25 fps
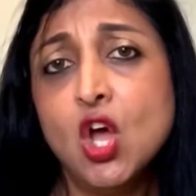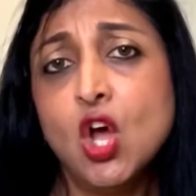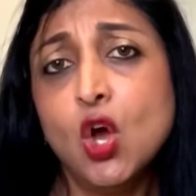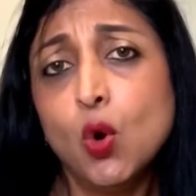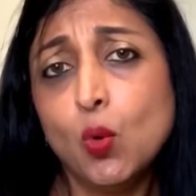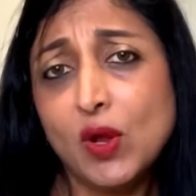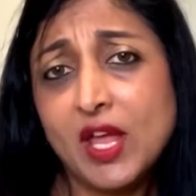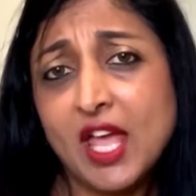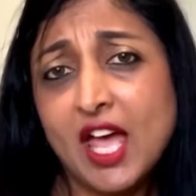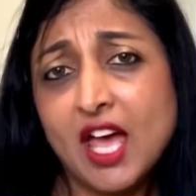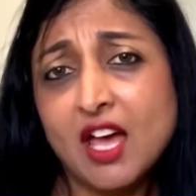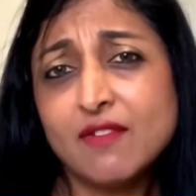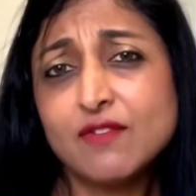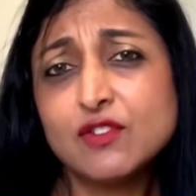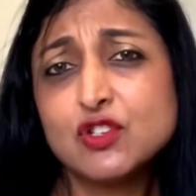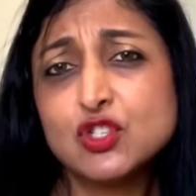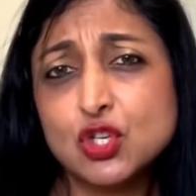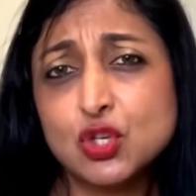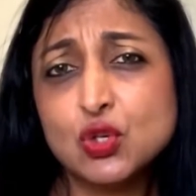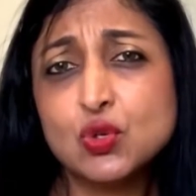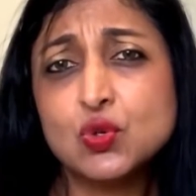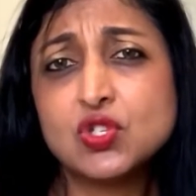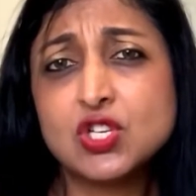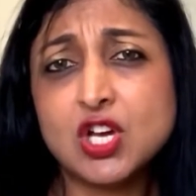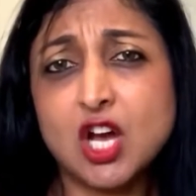We have
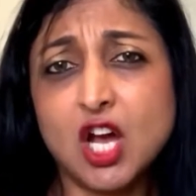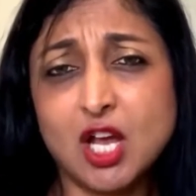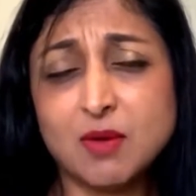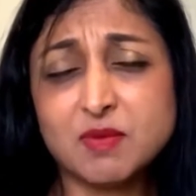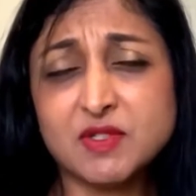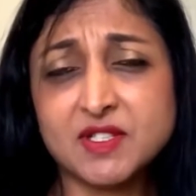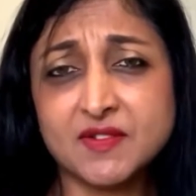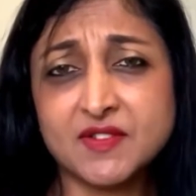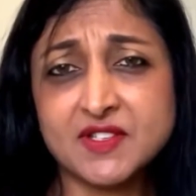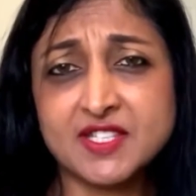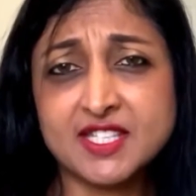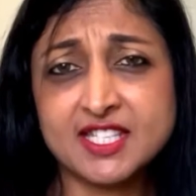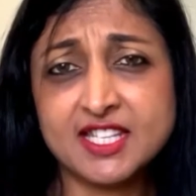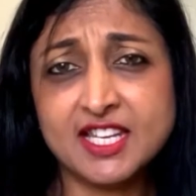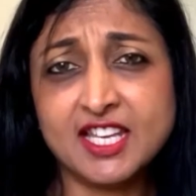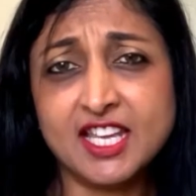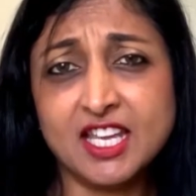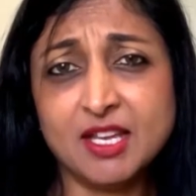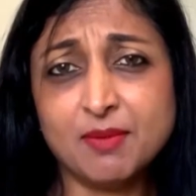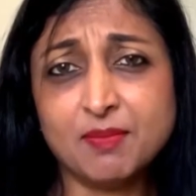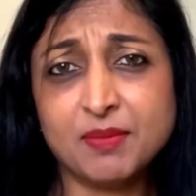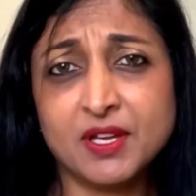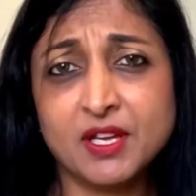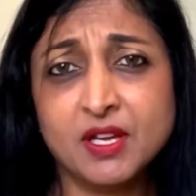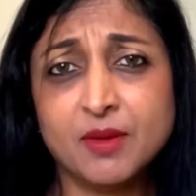2 types of
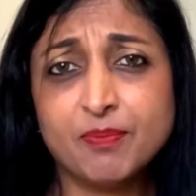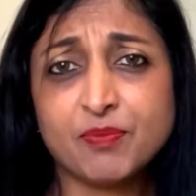sleep.